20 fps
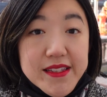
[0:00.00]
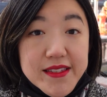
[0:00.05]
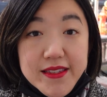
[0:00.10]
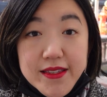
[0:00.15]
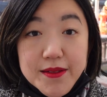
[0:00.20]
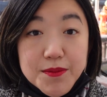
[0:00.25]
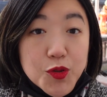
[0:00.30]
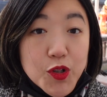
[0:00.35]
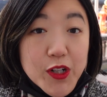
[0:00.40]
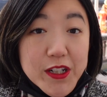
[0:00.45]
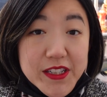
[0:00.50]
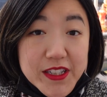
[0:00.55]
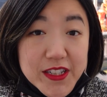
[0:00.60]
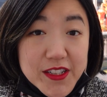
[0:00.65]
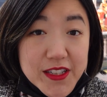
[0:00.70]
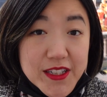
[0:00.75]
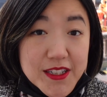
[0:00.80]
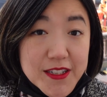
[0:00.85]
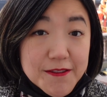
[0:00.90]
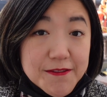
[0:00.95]
the more clearly
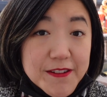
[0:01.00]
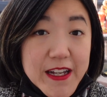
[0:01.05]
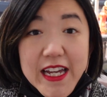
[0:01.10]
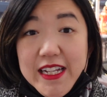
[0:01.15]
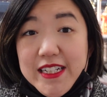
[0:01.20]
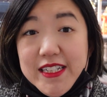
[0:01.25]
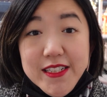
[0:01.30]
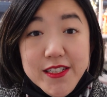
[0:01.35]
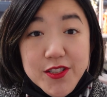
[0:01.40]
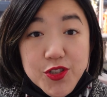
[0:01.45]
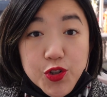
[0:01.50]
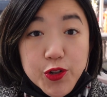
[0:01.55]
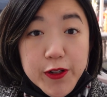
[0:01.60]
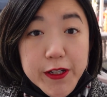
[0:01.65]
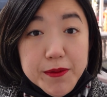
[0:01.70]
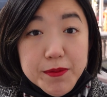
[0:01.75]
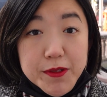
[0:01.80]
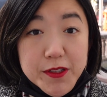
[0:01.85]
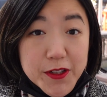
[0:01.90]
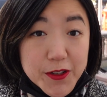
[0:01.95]
defined and
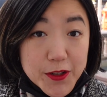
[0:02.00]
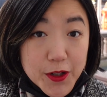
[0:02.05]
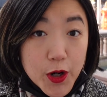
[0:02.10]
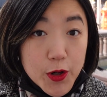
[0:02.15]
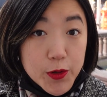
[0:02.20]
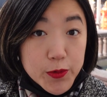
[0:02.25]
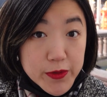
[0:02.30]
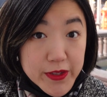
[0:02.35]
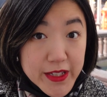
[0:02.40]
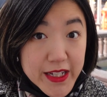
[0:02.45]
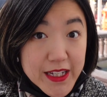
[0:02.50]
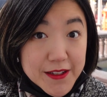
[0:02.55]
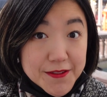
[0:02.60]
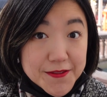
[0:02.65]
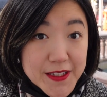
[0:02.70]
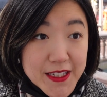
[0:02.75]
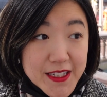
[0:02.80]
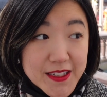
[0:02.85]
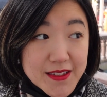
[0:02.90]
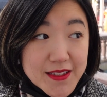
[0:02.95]
enjoyable your own life is,